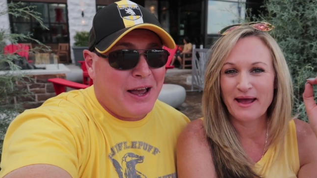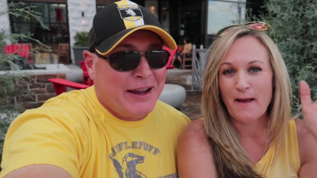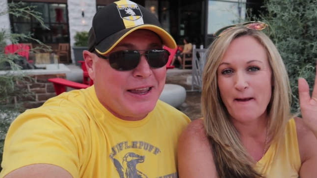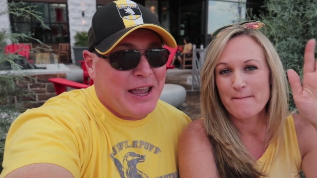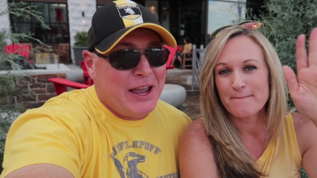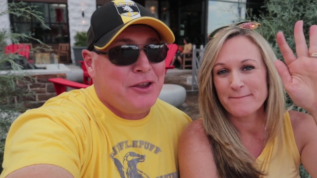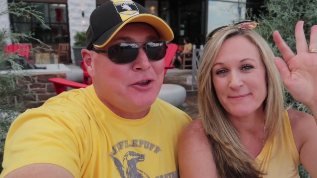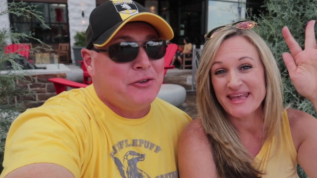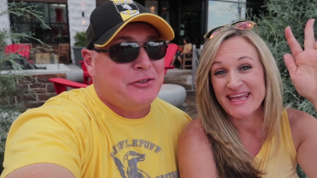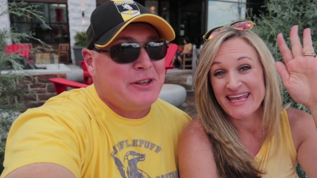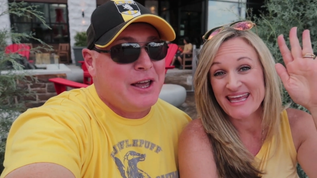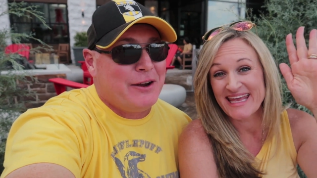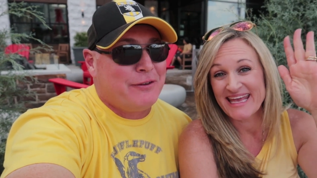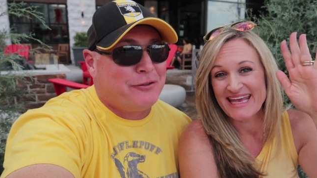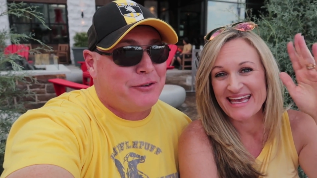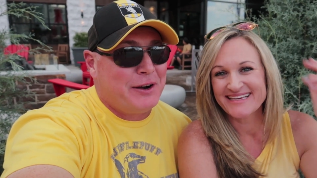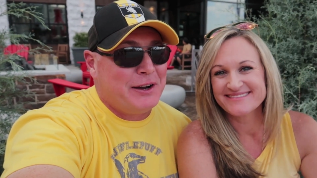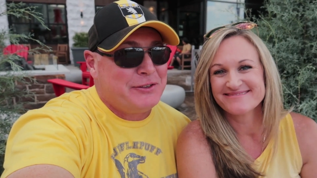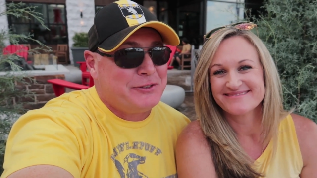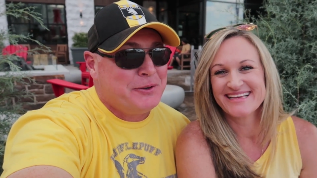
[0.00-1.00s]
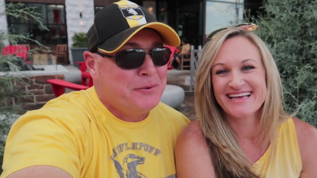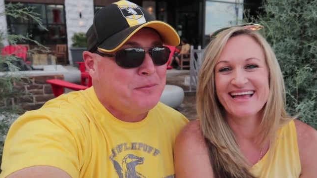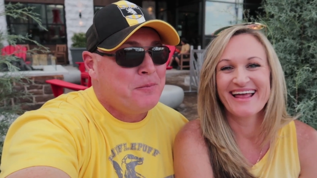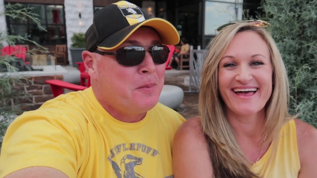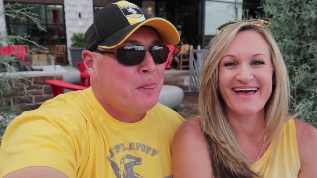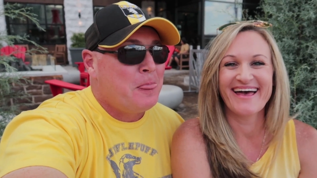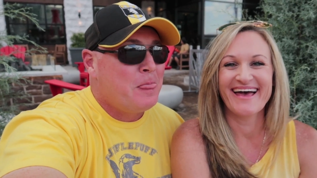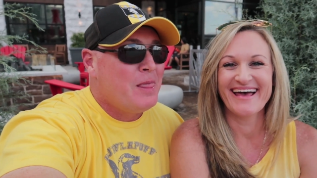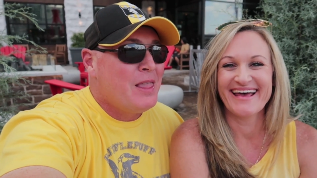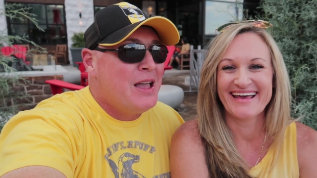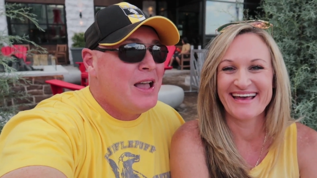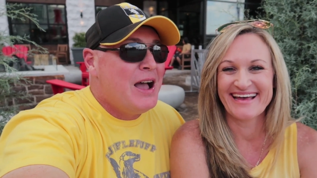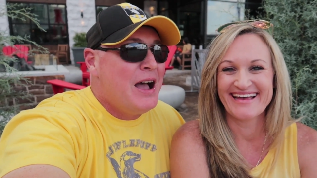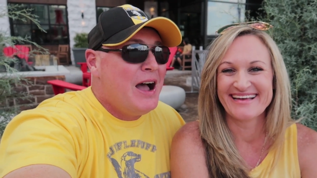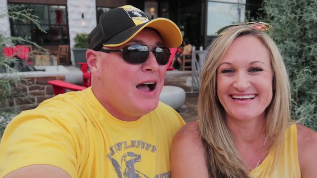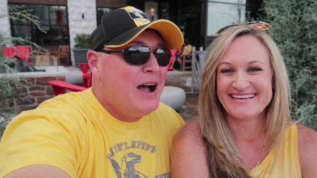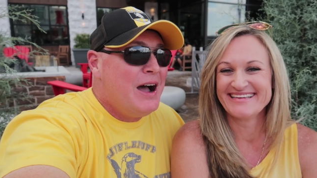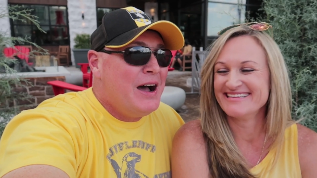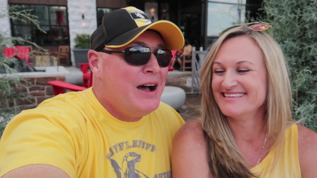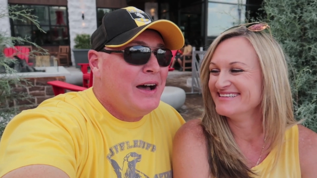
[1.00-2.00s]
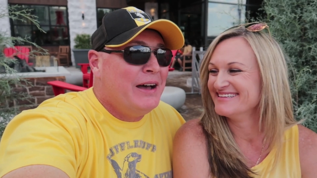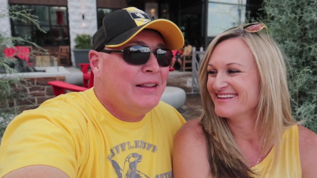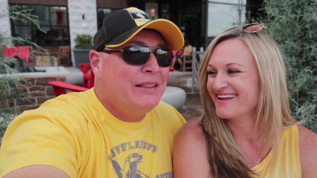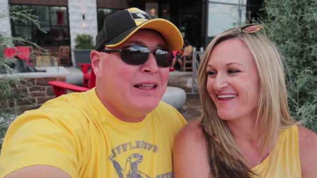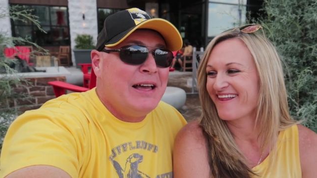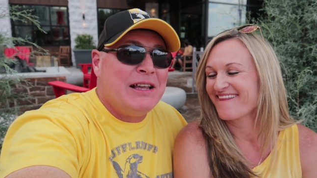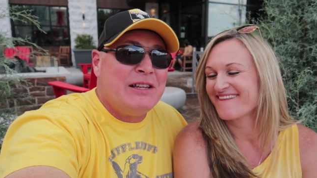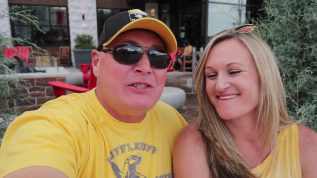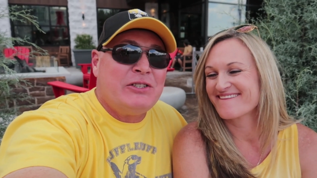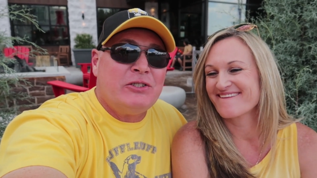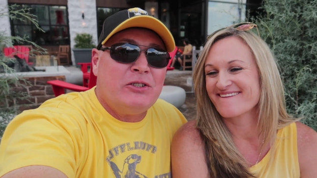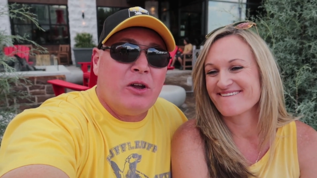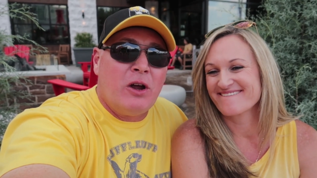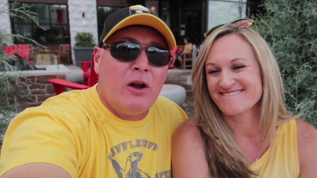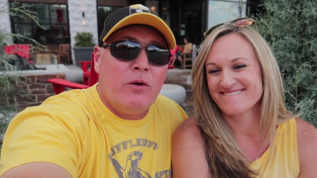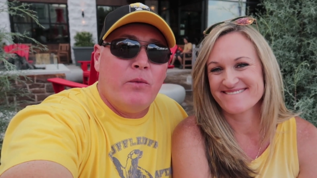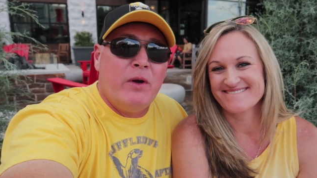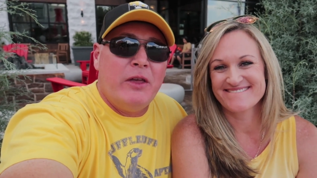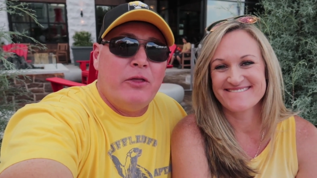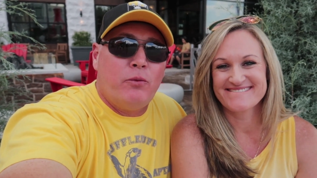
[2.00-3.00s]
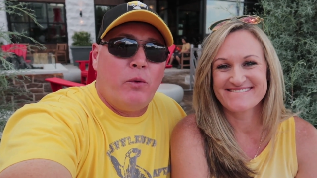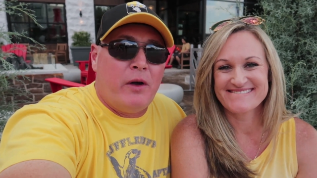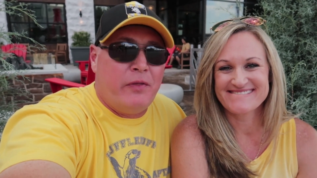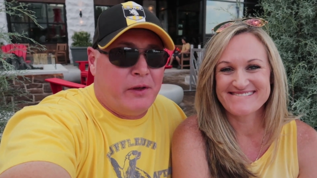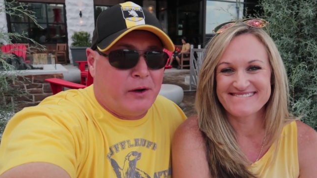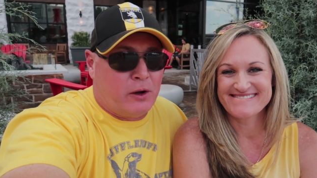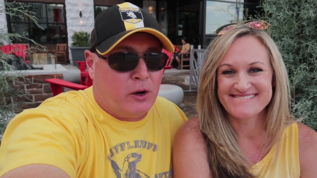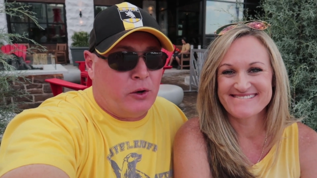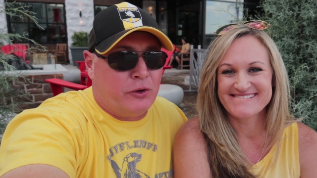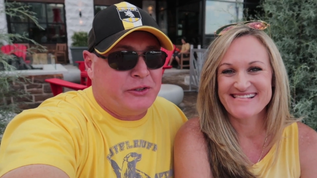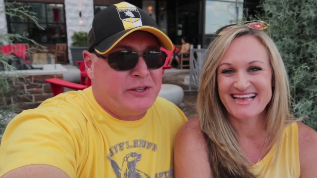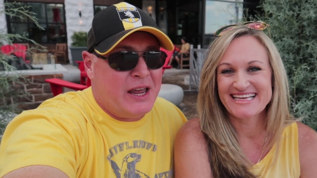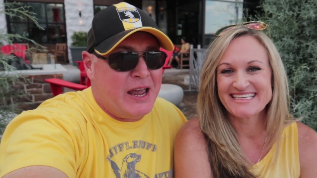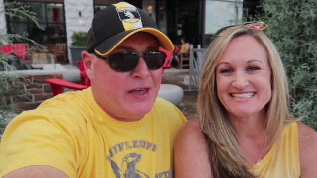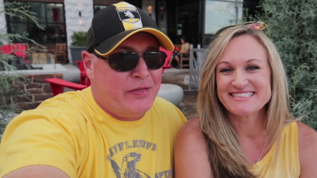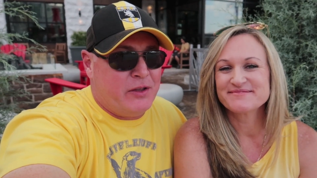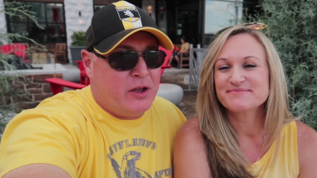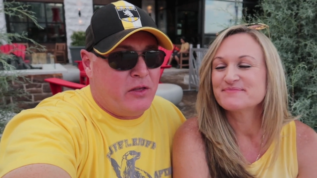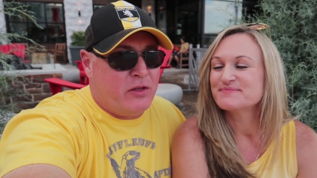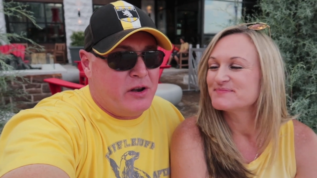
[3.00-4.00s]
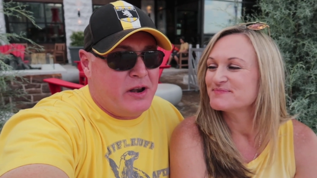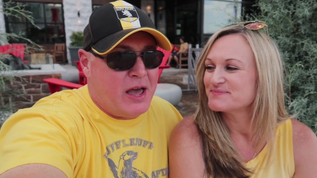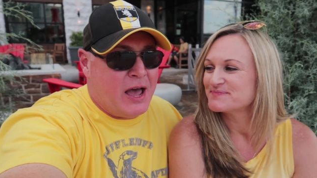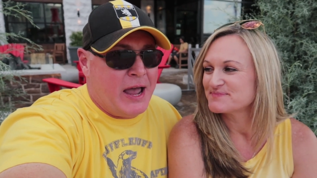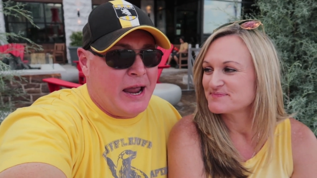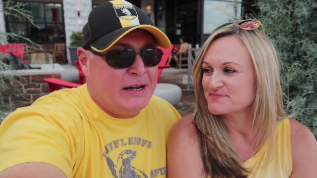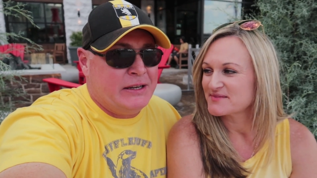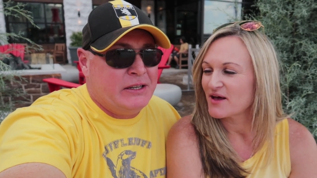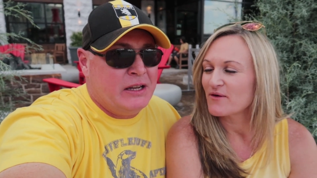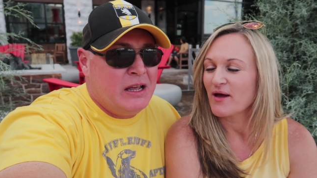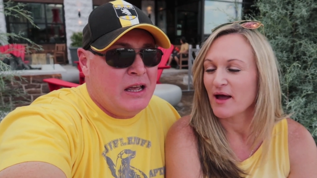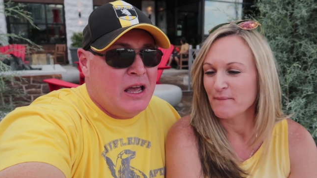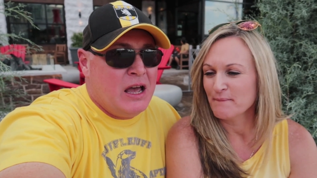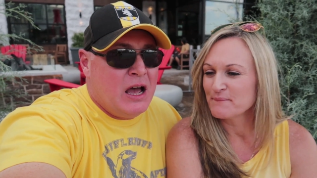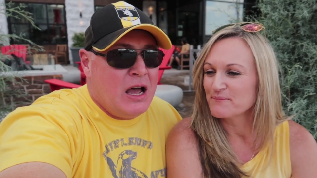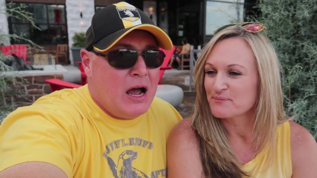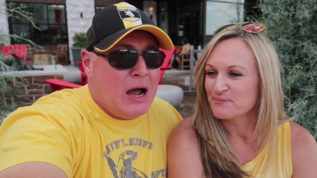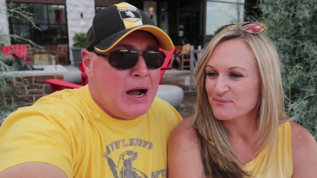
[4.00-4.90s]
Speaker 1: I can't use that phrase. Uh, let's start with what the girls had the other night. Okay.